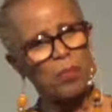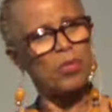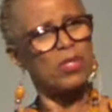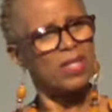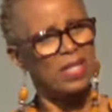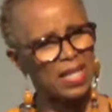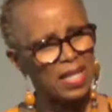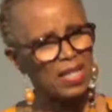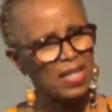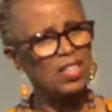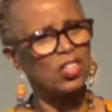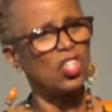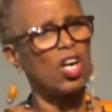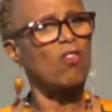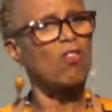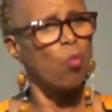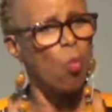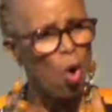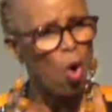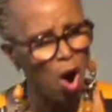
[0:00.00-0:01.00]
percentage
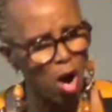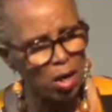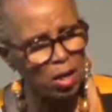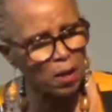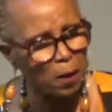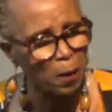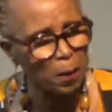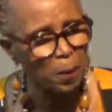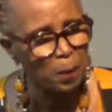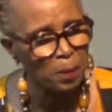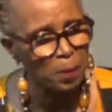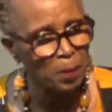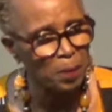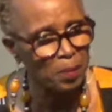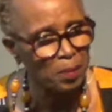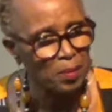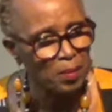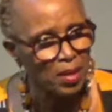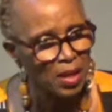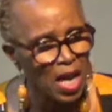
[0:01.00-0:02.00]
of water.
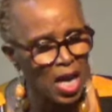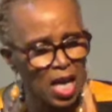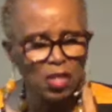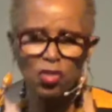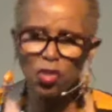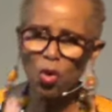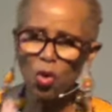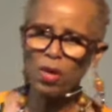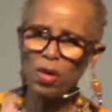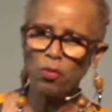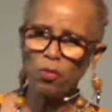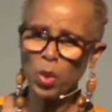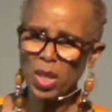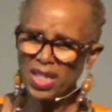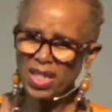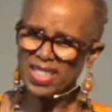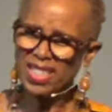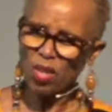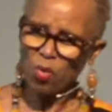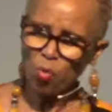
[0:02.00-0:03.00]
So if we
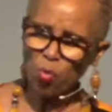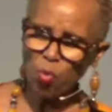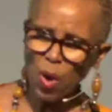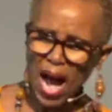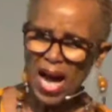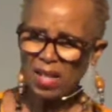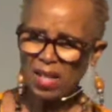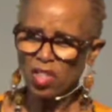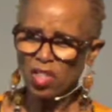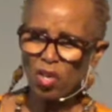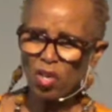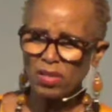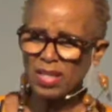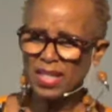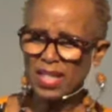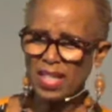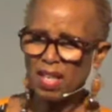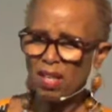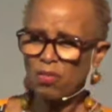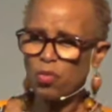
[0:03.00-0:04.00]
surround
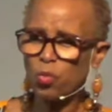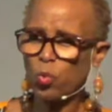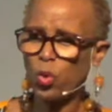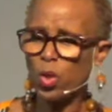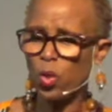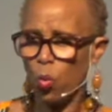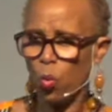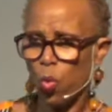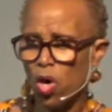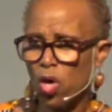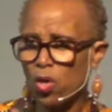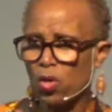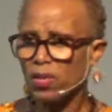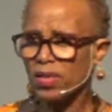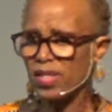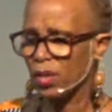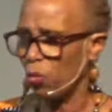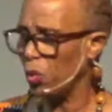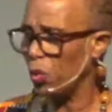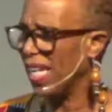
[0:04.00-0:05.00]
ourselves with
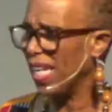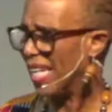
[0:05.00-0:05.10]
words and with